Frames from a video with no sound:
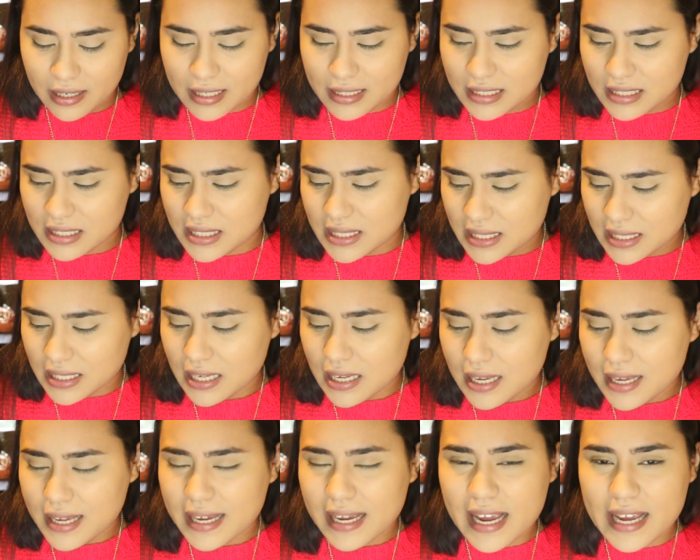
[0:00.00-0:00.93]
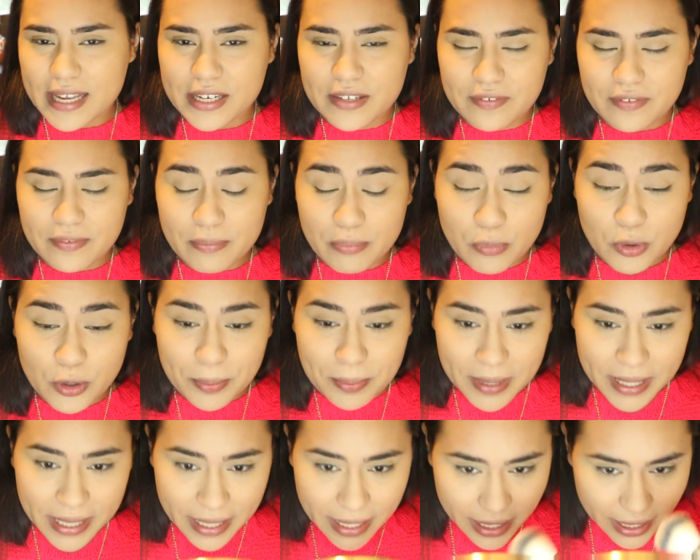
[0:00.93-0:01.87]
because it's kind of more
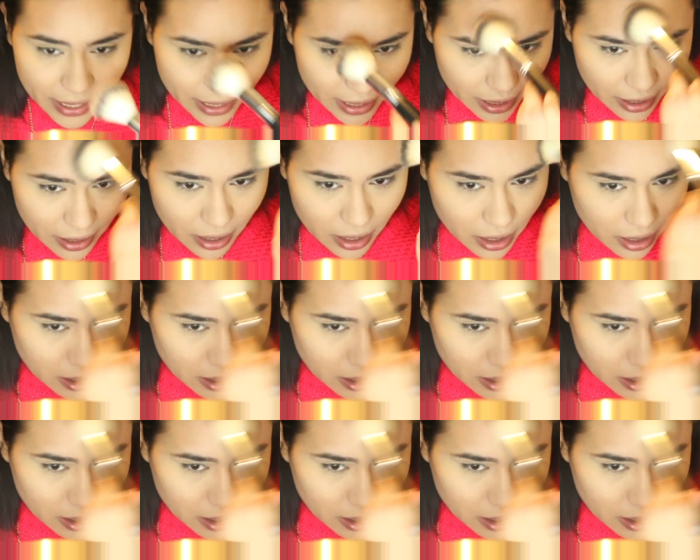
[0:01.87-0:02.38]
pinky,